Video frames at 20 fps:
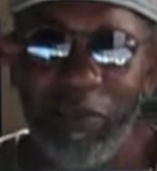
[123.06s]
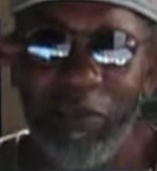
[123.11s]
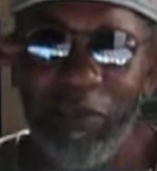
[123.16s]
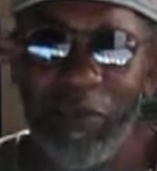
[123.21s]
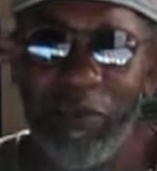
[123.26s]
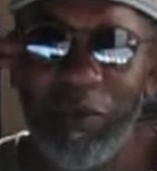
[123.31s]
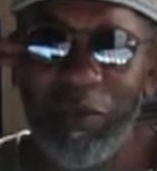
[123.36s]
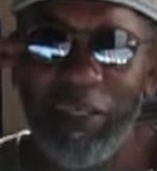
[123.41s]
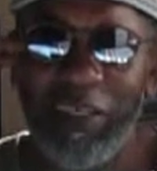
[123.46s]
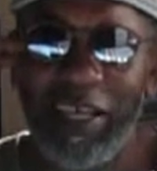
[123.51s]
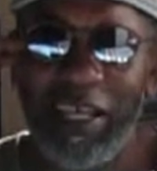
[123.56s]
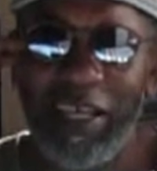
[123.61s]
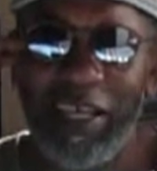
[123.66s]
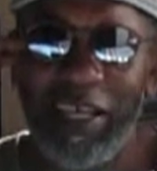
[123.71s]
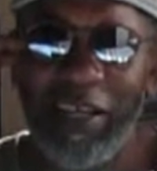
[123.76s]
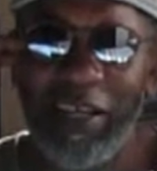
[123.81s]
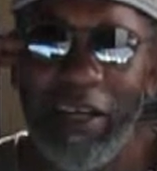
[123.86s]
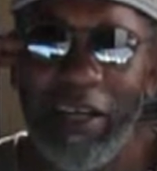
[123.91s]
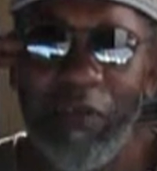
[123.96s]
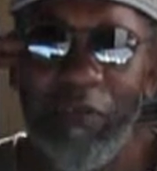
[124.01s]
if she was
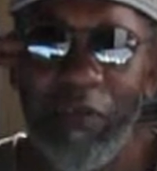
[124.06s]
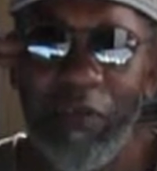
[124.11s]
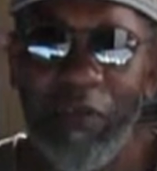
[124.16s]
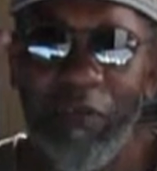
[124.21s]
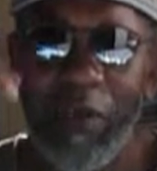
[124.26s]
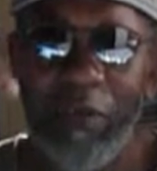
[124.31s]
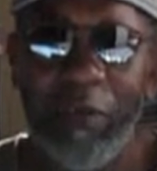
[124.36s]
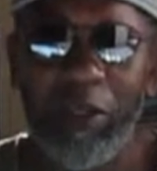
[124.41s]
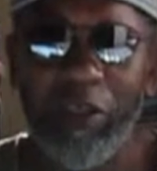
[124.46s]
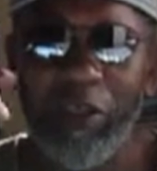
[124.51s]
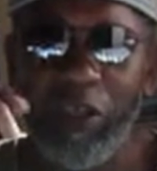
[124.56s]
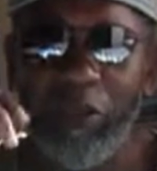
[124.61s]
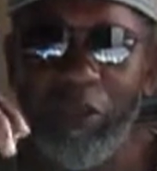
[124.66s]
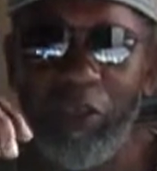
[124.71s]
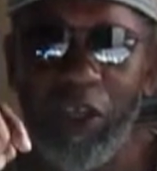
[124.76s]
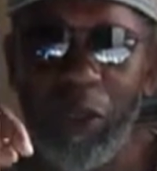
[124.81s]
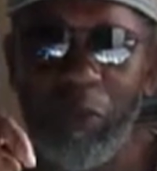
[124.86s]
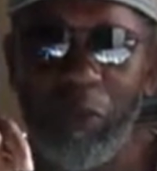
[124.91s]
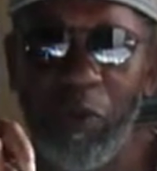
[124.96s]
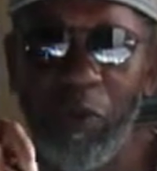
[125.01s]
thinking, the feminists could
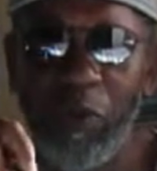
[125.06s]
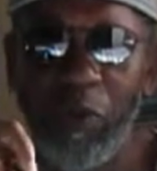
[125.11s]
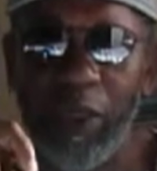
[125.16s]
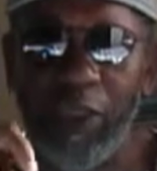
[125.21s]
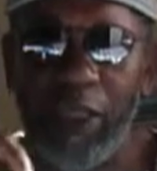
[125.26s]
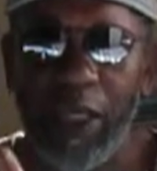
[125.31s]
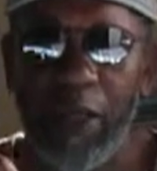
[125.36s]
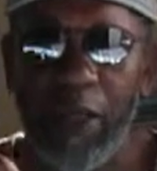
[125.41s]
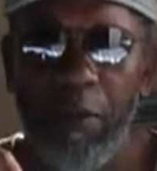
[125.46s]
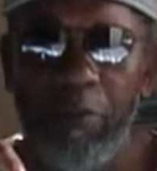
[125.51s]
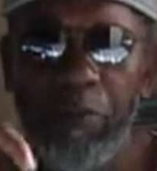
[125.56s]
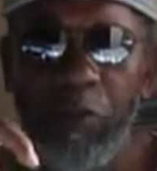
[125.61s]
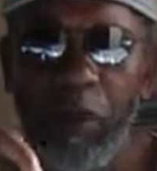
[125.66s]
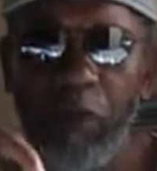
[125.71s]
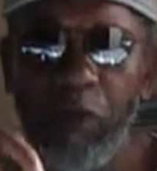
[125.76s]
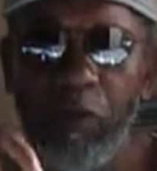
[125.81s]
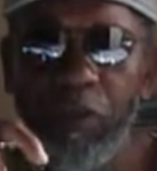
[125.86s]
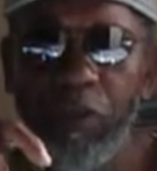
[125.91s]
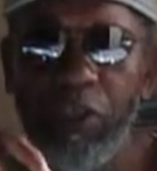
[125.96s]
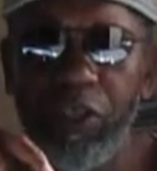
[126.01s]
jump on her and say,
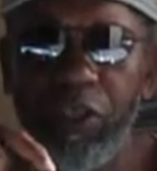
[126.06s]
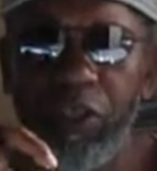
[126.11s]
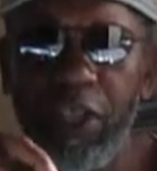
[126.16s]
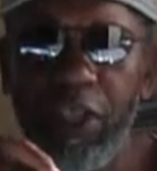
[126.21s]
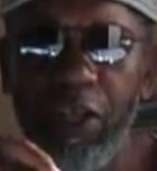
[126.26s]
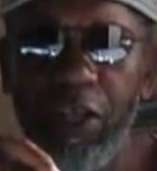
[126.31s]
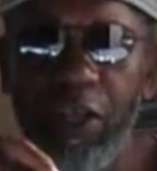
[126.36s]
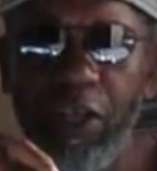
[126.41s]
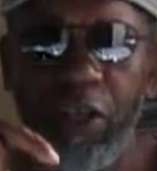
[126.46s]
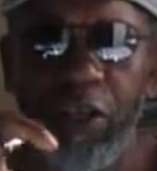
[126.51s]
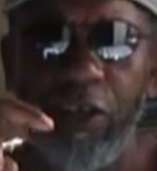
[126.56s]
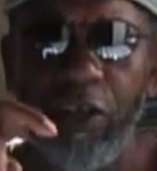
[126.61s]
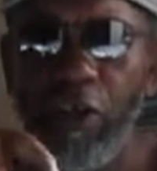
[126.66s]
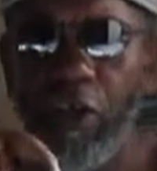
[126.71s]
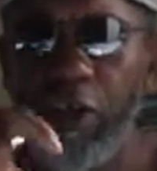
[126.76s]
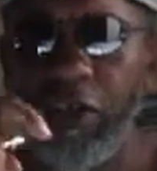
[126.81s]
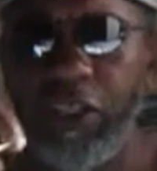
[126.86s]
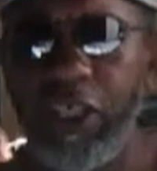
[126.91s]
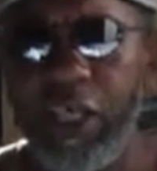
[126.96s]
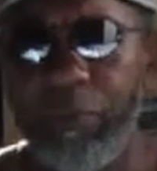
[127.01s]
no, you should have said
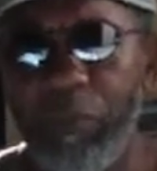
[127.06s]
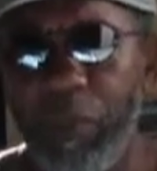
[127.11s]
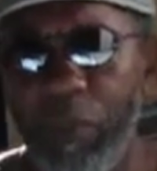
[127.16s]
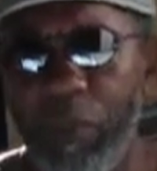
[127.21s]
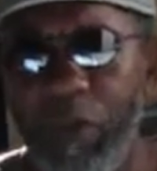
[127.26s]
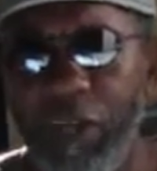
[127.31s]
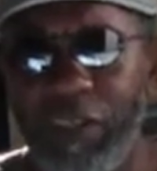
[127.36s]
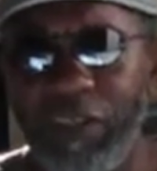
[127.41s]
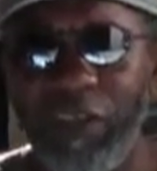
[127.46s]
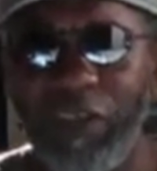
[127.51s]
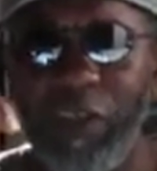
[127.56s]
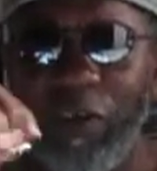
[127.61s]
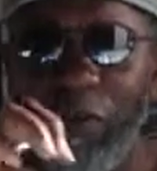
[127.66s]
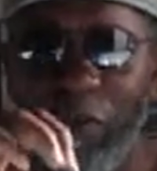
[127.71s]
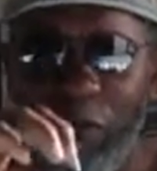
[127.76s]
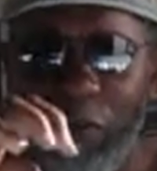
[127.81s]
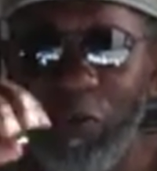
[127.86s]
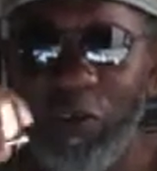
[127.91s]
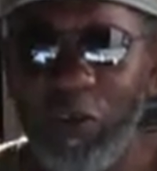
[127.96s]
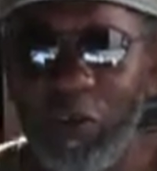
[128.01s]
girls and boys. You know,
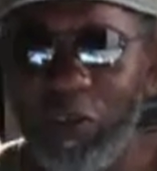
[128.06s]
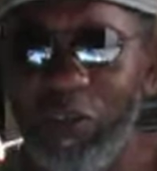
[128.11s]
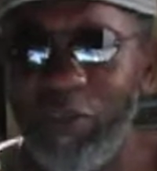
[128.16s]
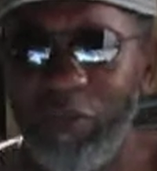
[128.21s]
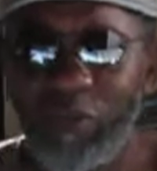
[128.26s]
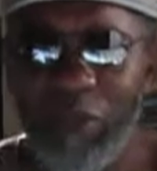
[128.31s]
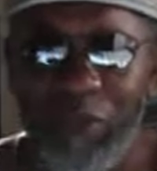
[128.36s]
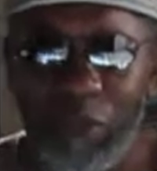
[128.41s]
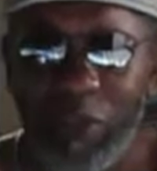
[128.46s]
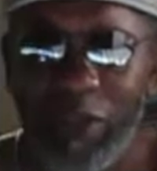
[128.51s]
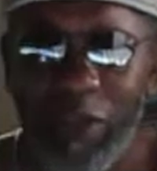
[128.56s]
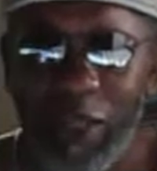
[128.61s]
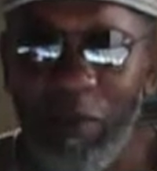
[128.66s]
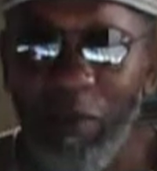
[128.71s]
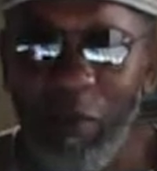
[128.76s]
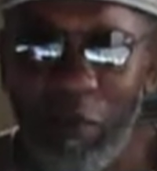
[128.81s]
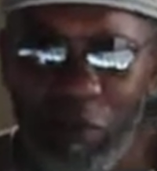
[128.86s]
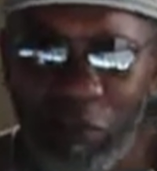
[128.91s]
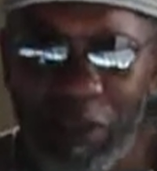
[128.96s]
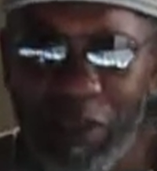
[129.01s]
you used to slip
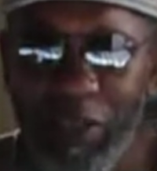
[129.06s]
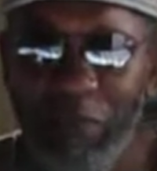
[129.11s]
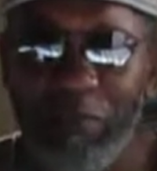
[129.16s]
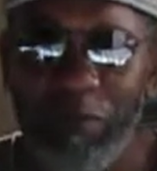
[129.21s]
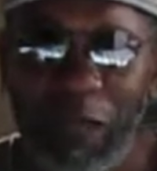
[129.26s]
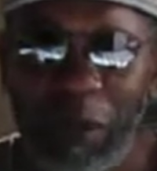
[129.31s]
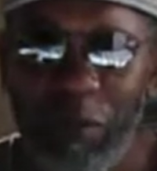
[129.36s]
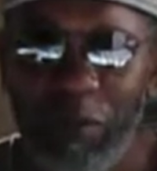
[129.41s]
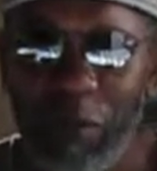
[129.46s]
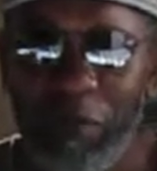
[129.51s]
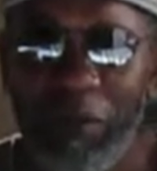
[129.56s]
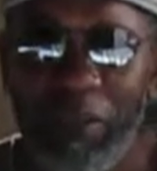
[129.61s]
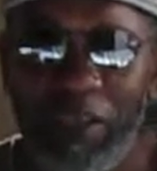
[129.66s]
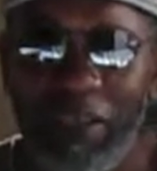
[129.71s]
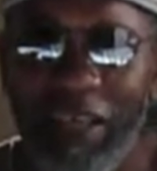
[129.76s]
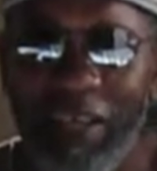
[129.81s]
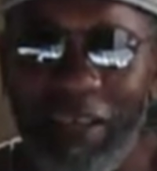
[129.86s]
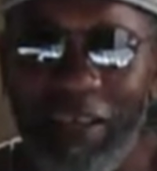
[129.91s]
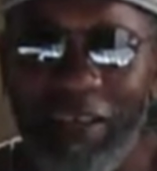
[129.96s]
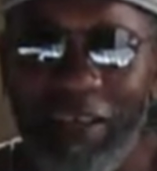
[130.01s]
that woman
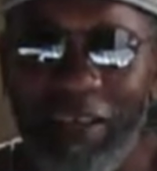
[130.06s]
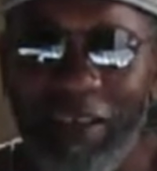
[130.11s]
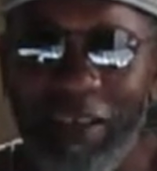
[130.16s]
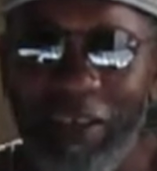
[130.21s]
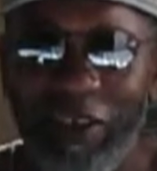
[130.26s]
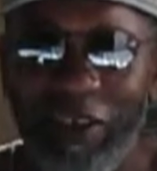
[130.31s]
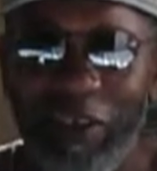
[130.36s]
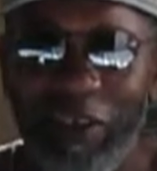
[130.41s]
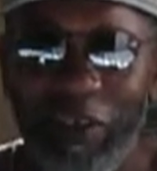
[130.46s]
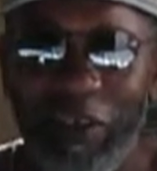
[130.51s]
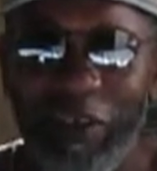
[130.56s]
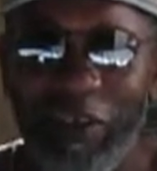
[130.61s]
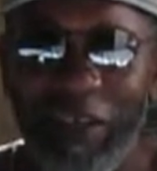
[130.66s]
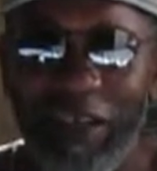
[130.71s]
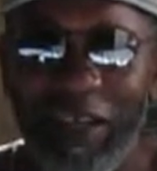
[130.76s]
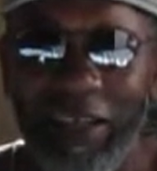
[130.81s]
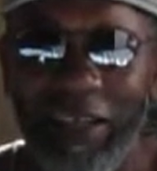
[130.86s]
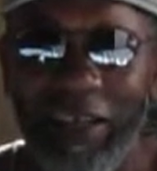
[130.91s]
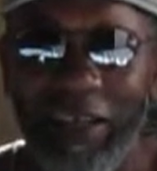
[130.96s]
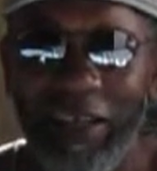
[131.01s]
thing in there. You know,
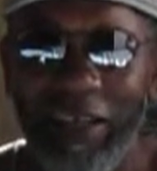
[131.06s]
like